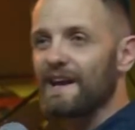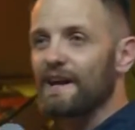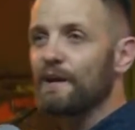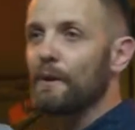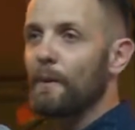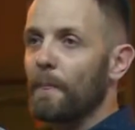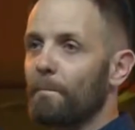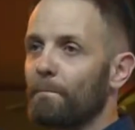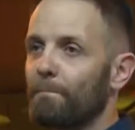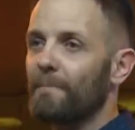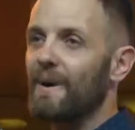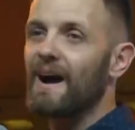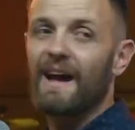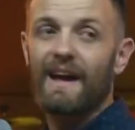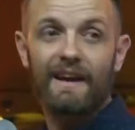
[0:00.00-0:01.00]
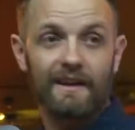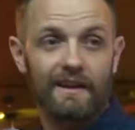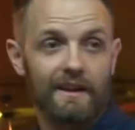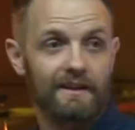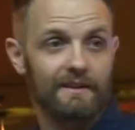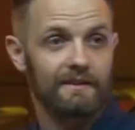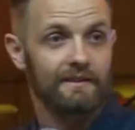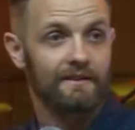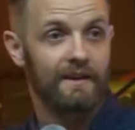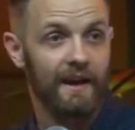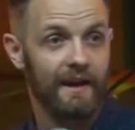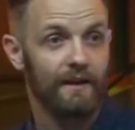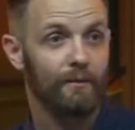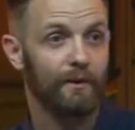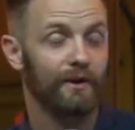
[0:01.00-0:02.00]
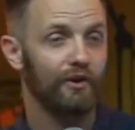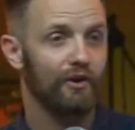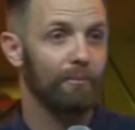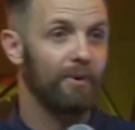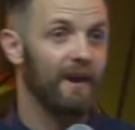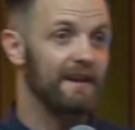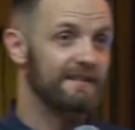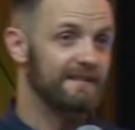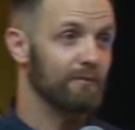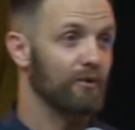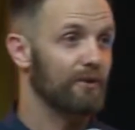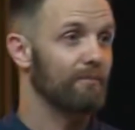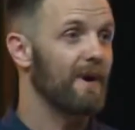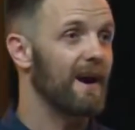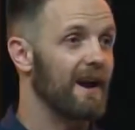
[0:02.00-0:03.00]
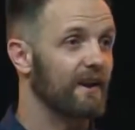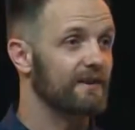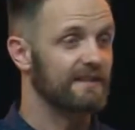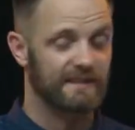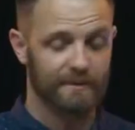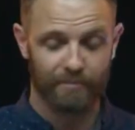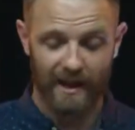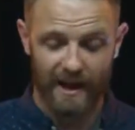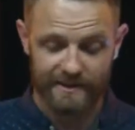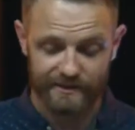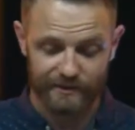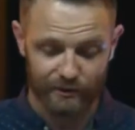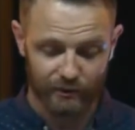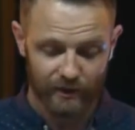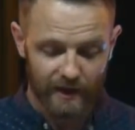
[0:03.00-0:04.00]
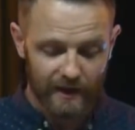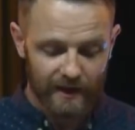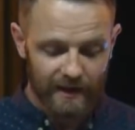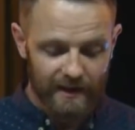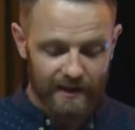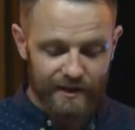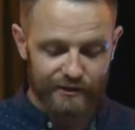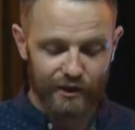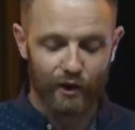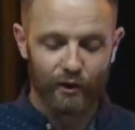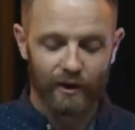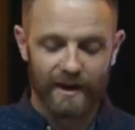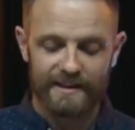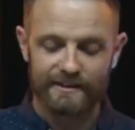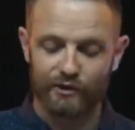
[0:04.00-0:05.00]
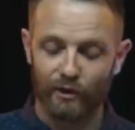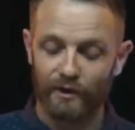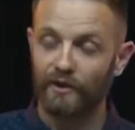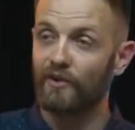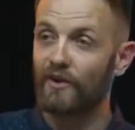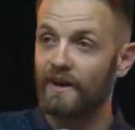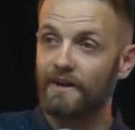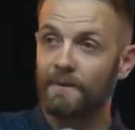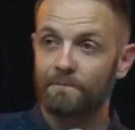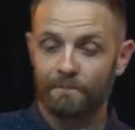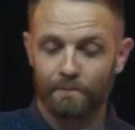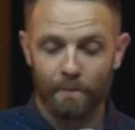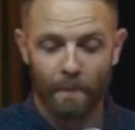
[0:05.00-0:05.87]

to say my, okay? We're going to replace him with my, because this applies to you. So, let's do it. Are you ready?